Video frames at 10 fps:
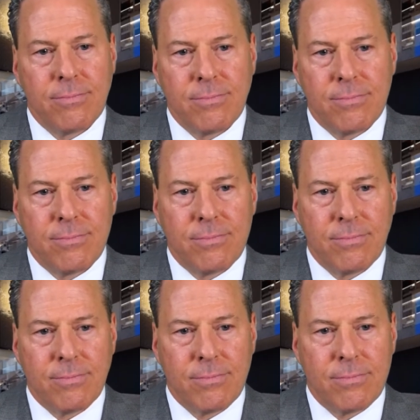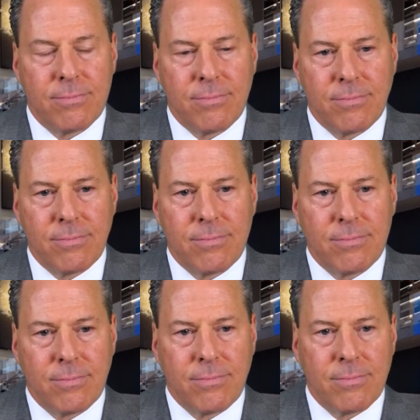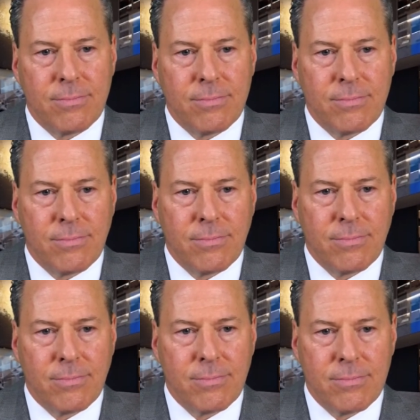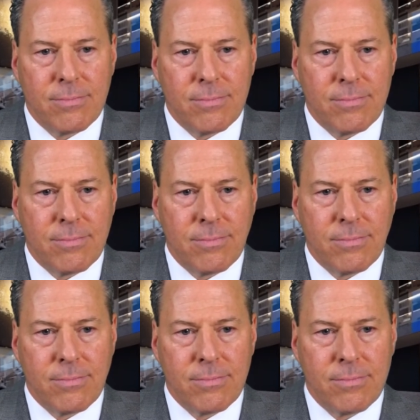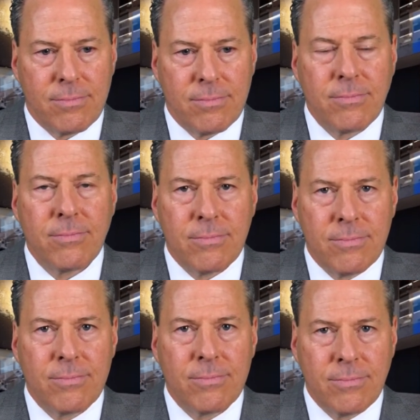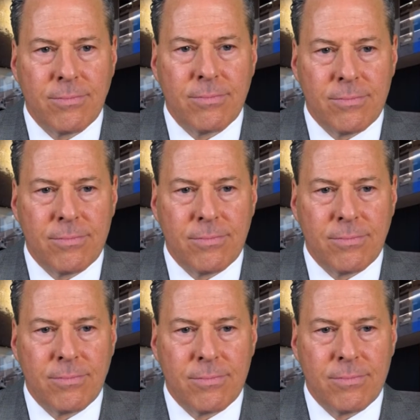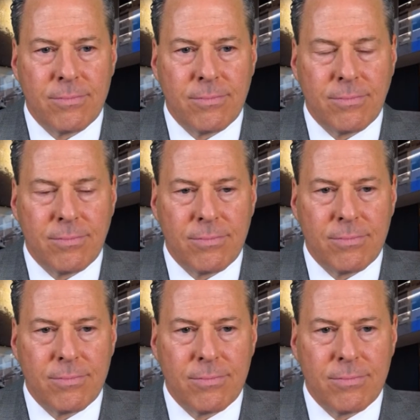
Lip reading: The person shown says nothing.